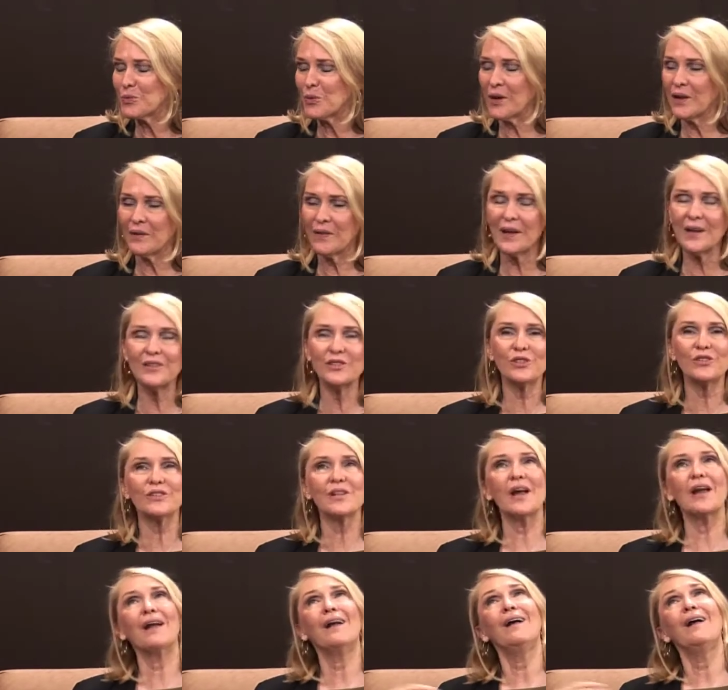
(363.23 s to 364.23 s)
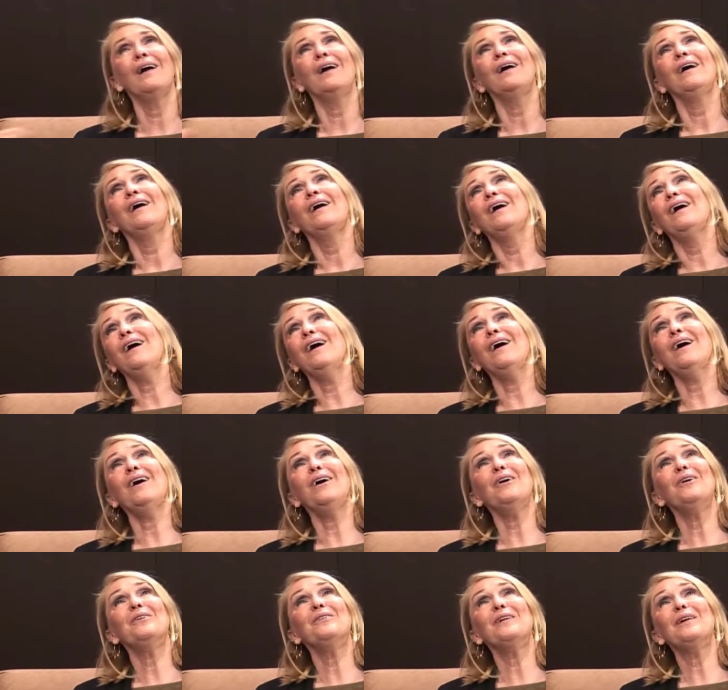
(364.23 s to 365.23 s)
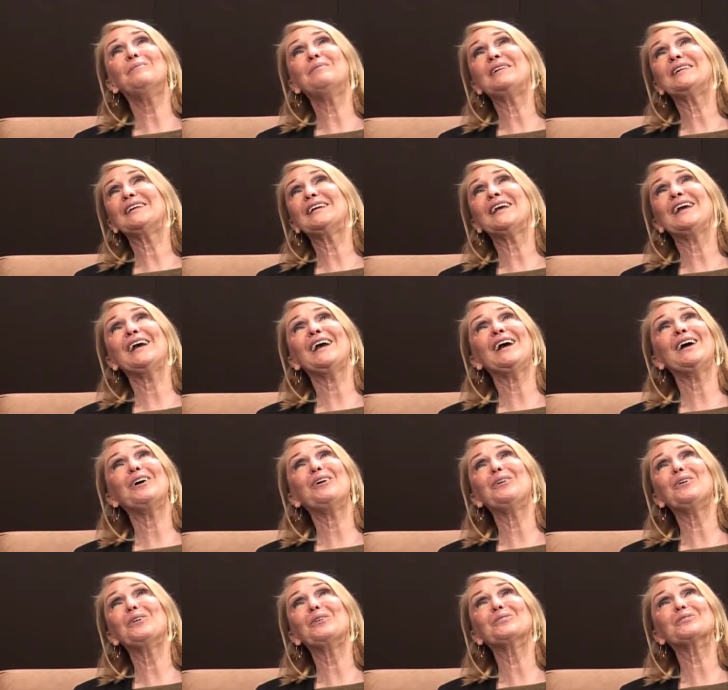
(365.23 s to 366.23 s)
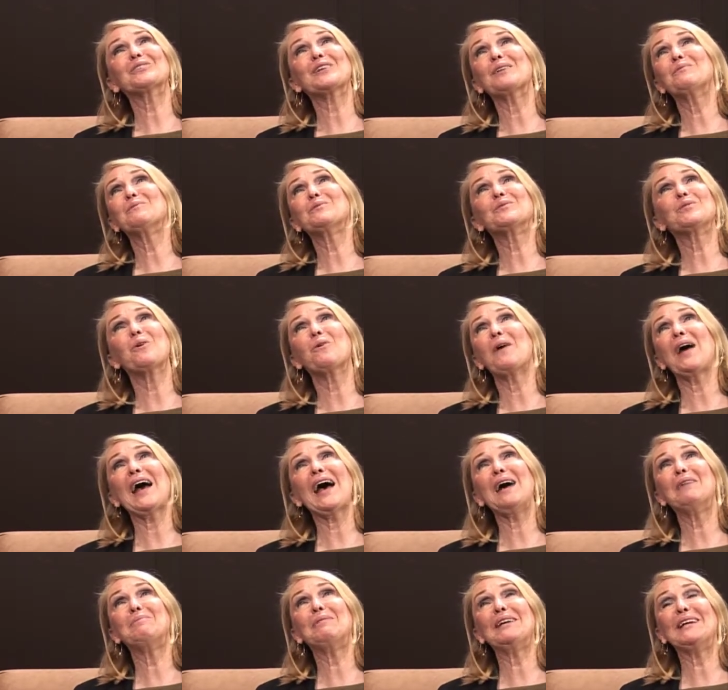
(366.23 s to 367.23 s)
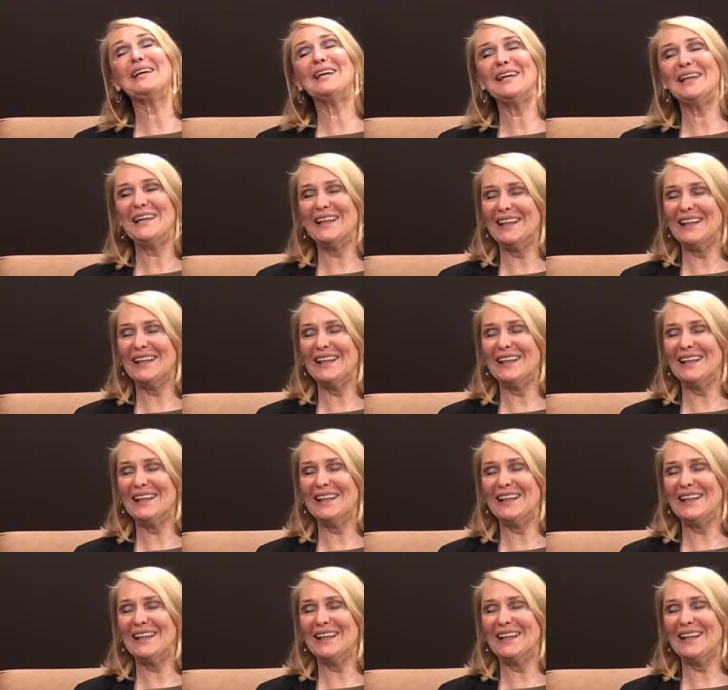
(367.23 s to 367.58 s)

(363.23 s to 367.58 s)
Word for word: where they just like oh, Holy oh, cows, I'm so happy.